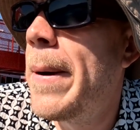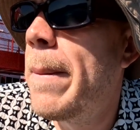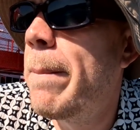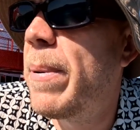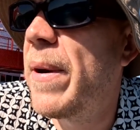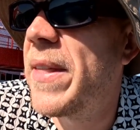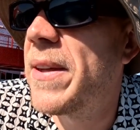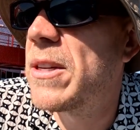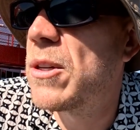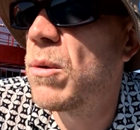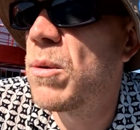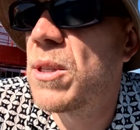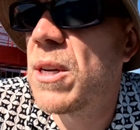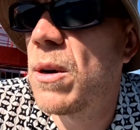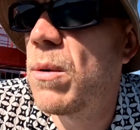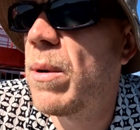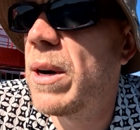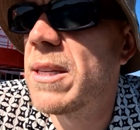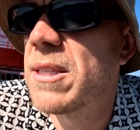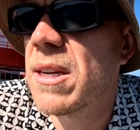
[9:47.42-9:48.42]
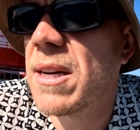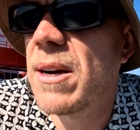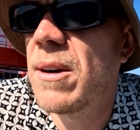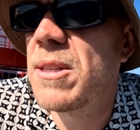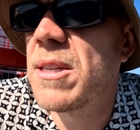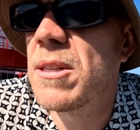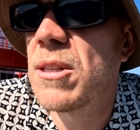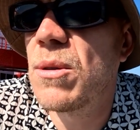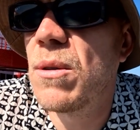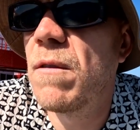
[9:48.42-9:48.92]
But there's also ones that go
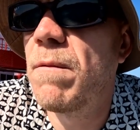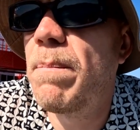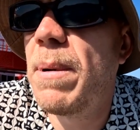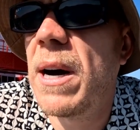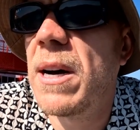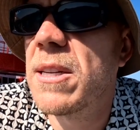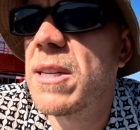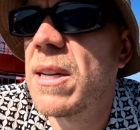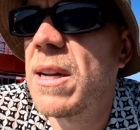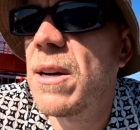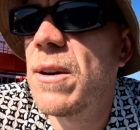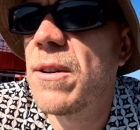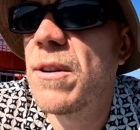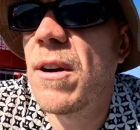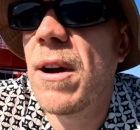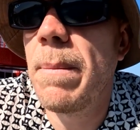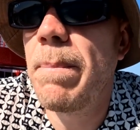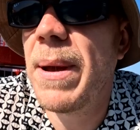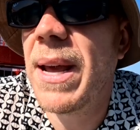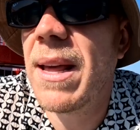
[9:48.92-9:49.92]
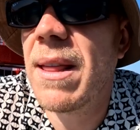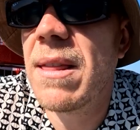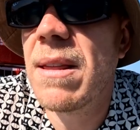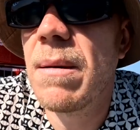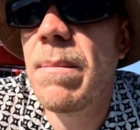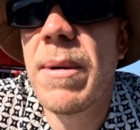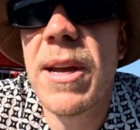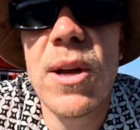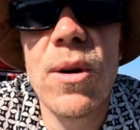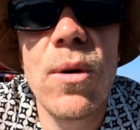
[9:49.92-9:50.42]
to sort of Barcelona,
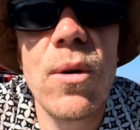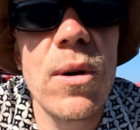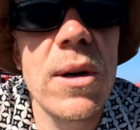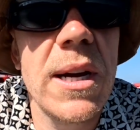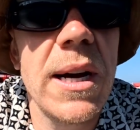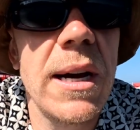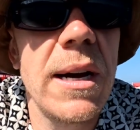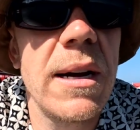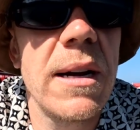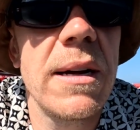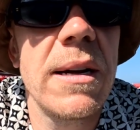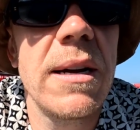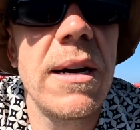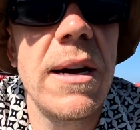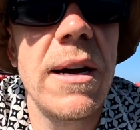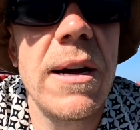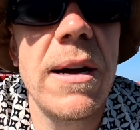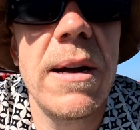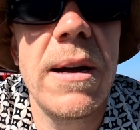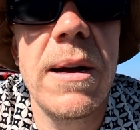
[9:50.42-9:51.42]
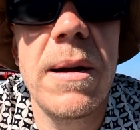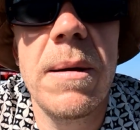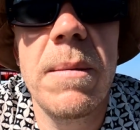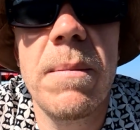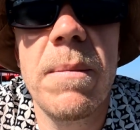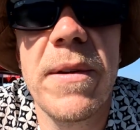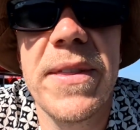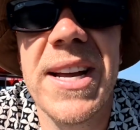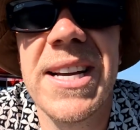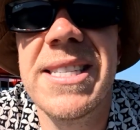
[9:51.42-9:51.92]
Ibiza, Mallorca. I
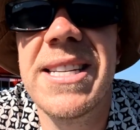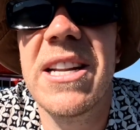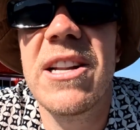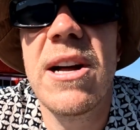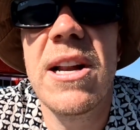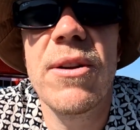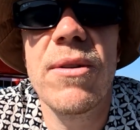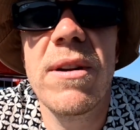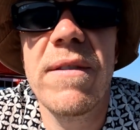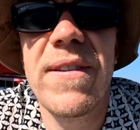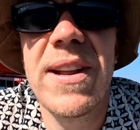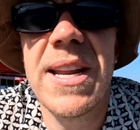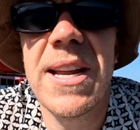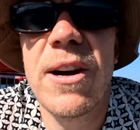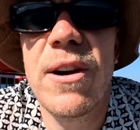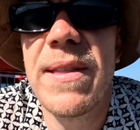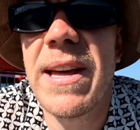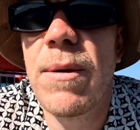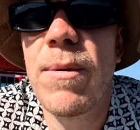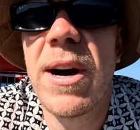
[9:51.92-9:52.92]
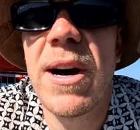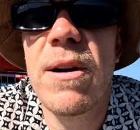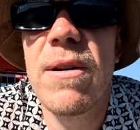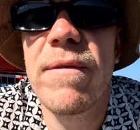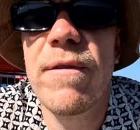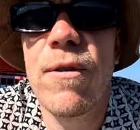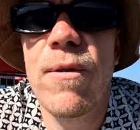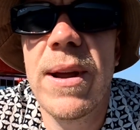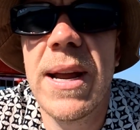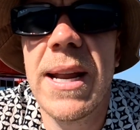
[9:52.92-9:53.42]
think I said earlier in the video, they were
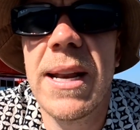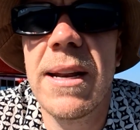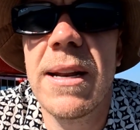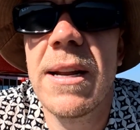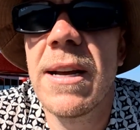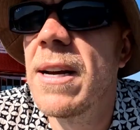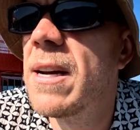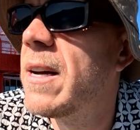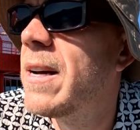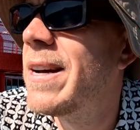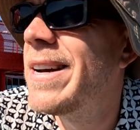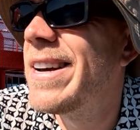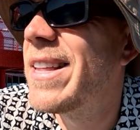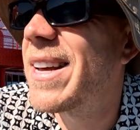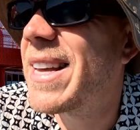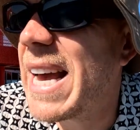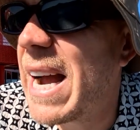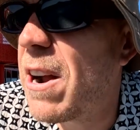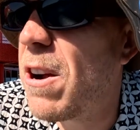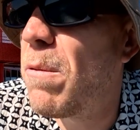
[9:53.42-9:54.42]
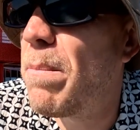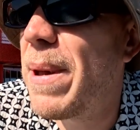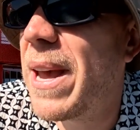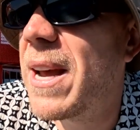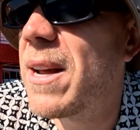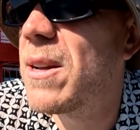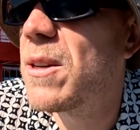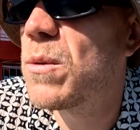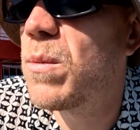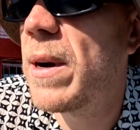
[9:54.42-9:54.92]
over in the
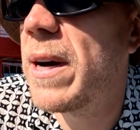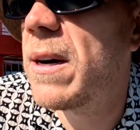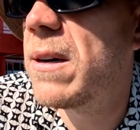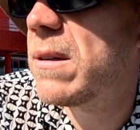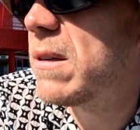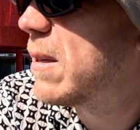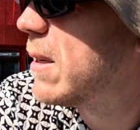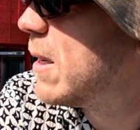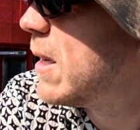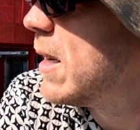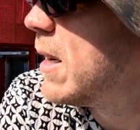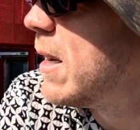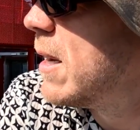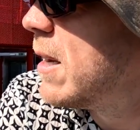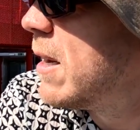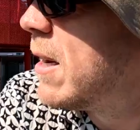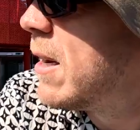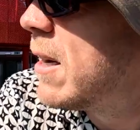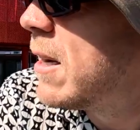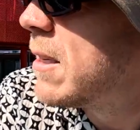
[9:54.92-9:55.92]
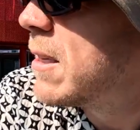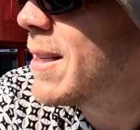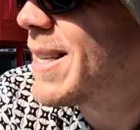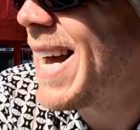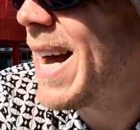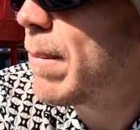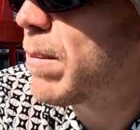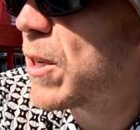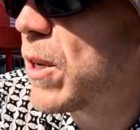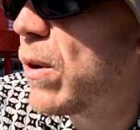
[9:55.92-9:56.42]
Caribbean as well. There's
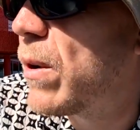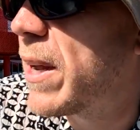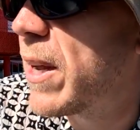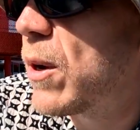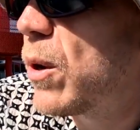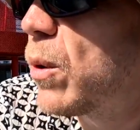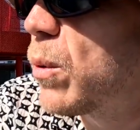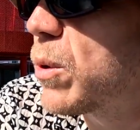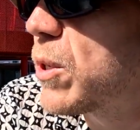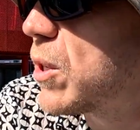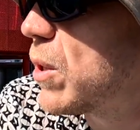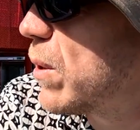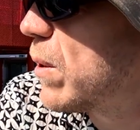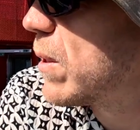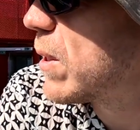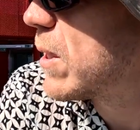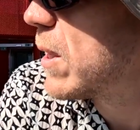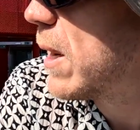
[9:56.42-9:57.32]
absolutely all sorts.